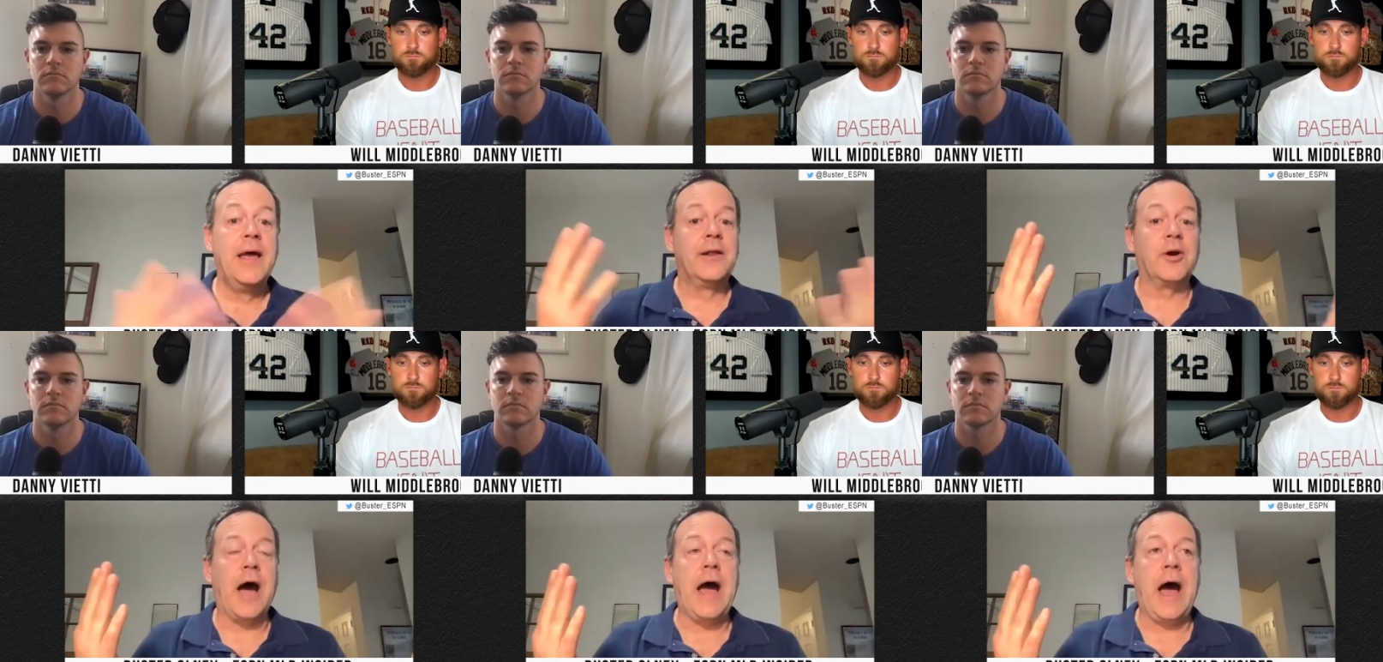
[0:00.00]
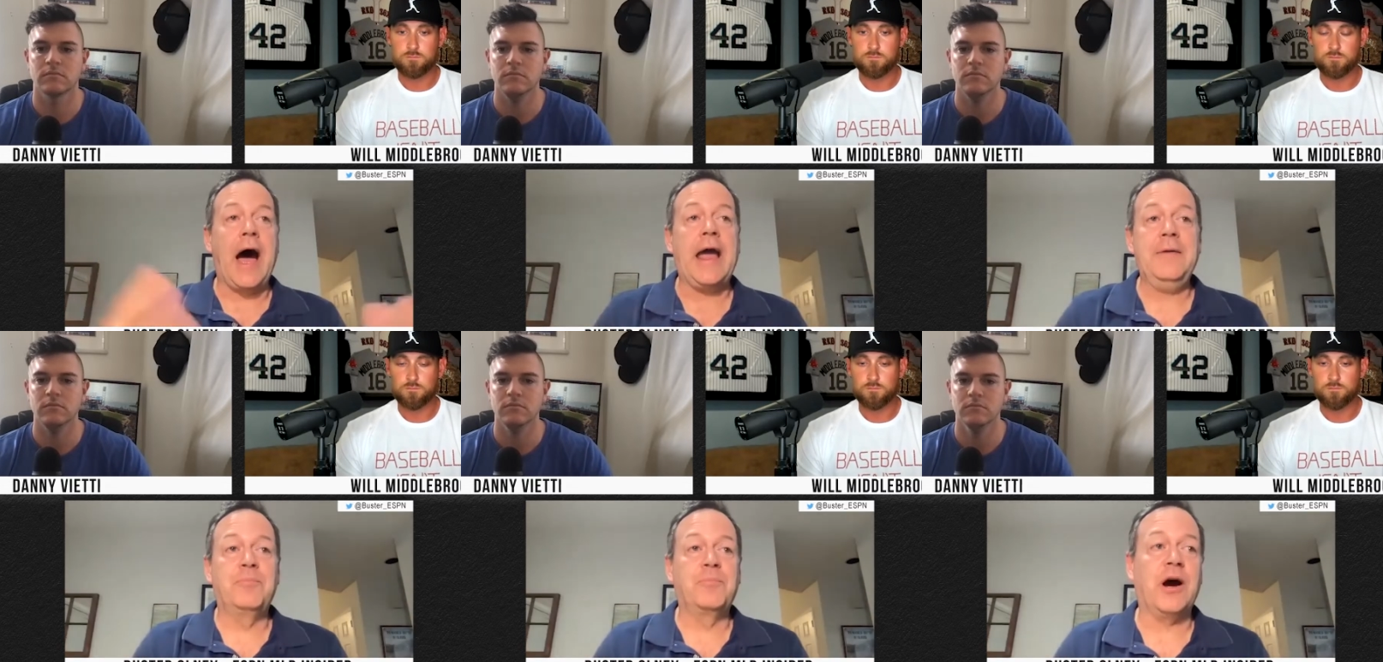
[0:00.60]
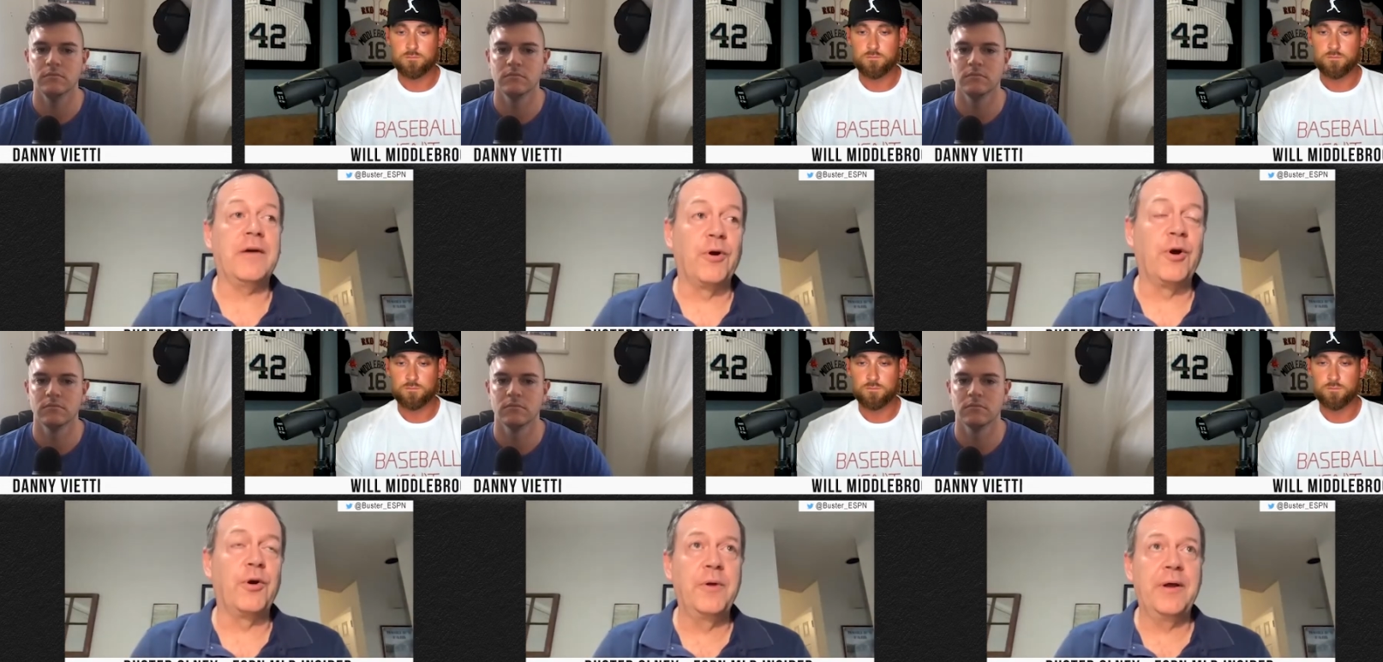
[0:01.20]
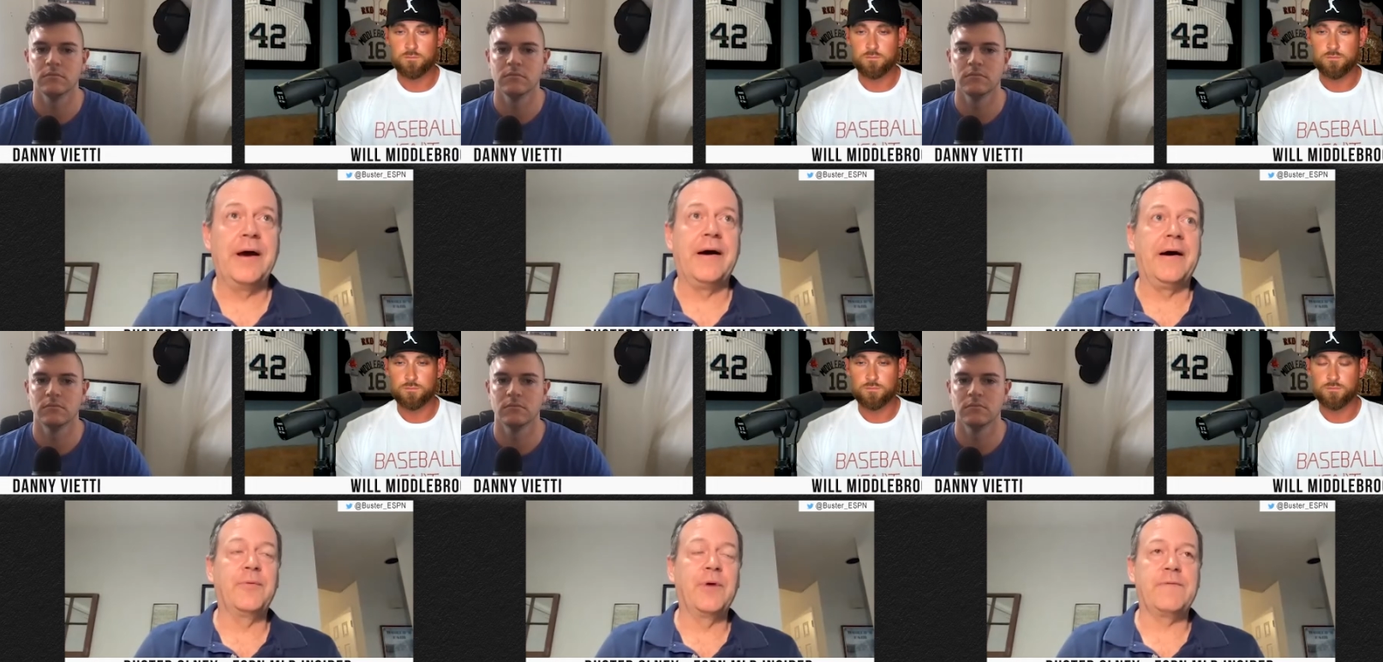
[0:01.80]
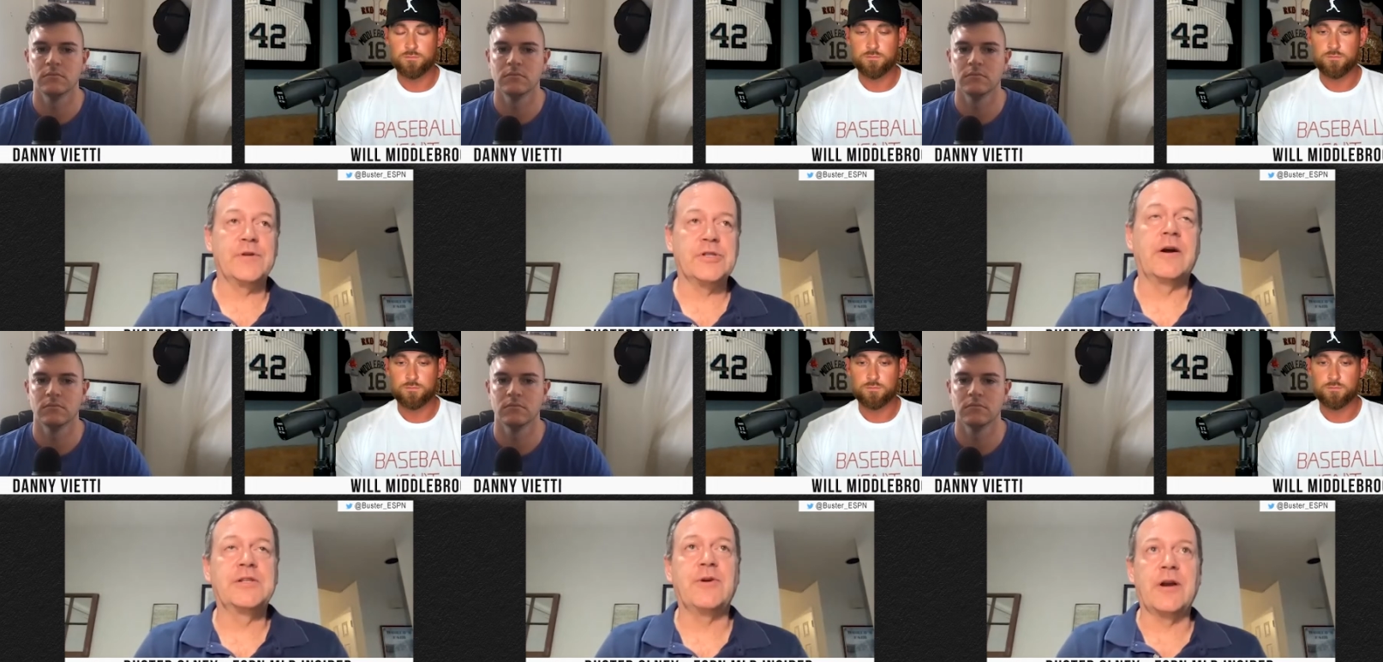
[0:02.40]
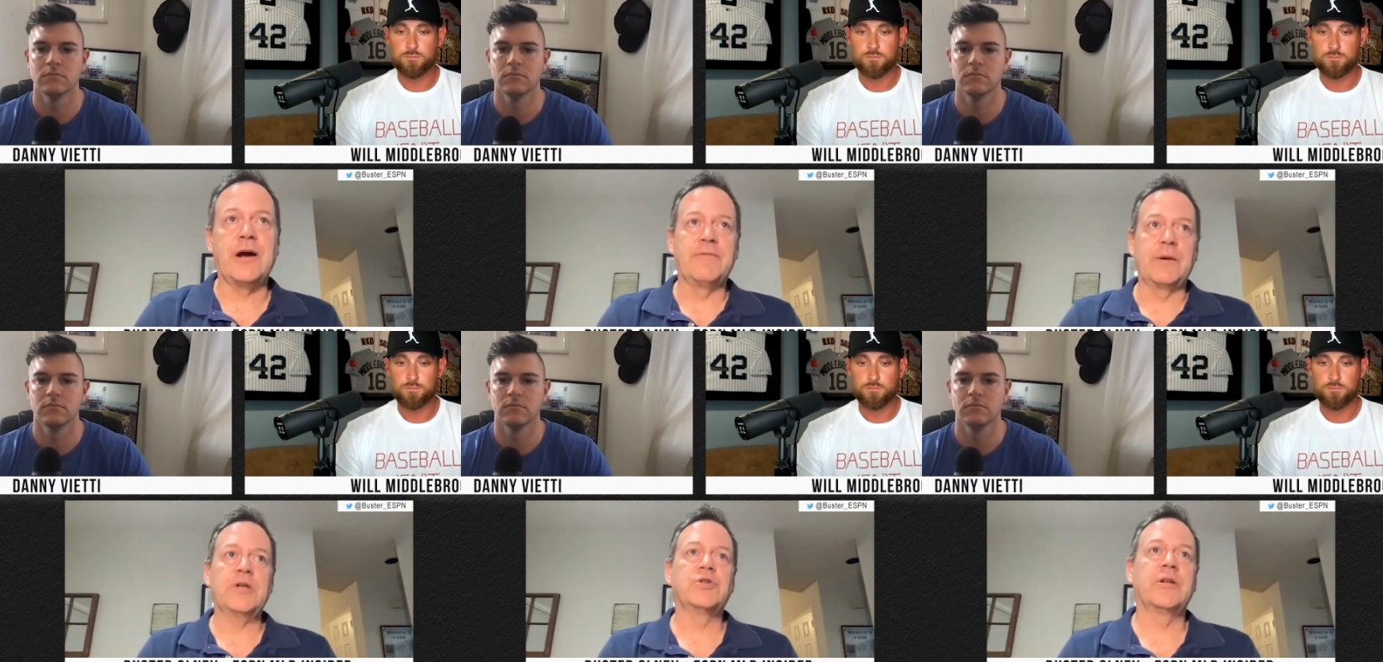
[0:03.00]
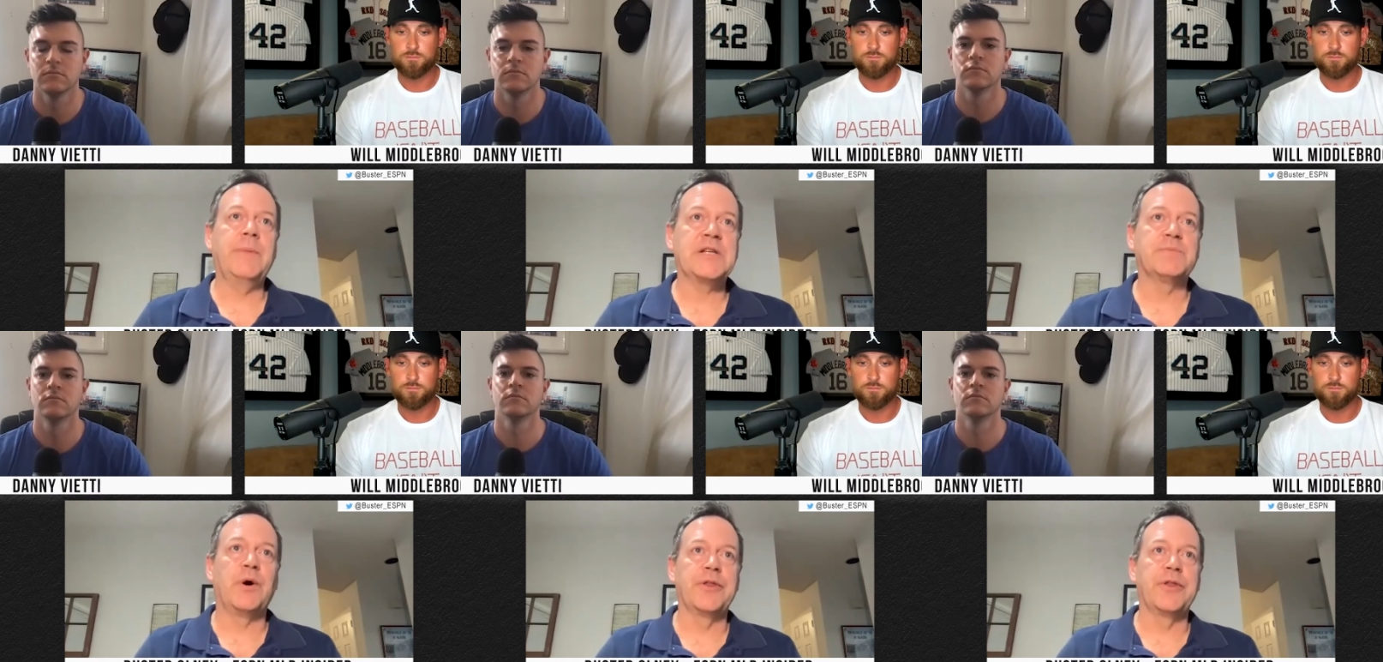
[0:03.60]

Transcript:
Speaker 1: Look, I, I covered, uh, when I first started covering Major League Baseball,